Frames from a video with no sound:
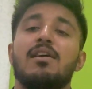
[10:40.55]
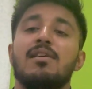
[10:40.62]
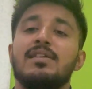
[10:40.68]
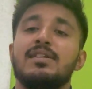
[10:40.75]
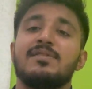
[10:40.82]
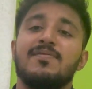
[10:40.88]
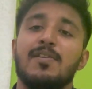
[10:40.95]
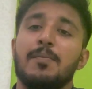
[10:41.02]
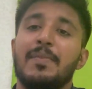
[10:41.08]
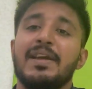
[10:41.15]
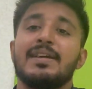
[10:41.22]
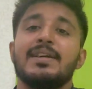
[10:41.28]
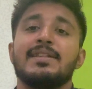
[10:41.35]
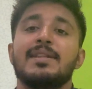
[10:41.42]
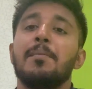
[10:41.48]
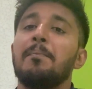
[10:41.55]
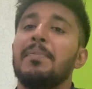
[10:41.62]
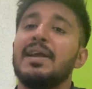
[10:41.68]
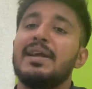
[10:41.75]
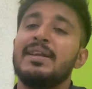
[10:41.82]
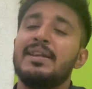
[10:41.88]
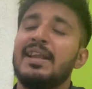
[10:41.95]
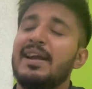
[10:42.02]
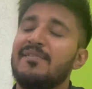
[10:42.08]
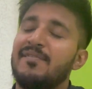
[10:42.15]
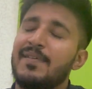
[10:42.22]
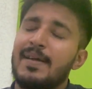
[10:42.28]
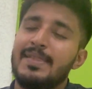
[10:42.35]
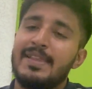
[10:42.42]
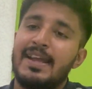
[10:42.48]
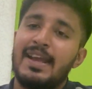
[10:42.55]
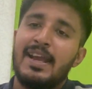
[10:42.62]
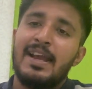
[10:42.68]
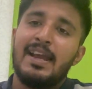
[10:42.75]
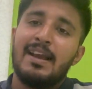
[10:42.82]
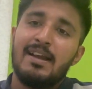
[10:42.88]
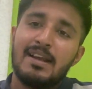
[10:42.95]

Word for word: college for making them big in life and they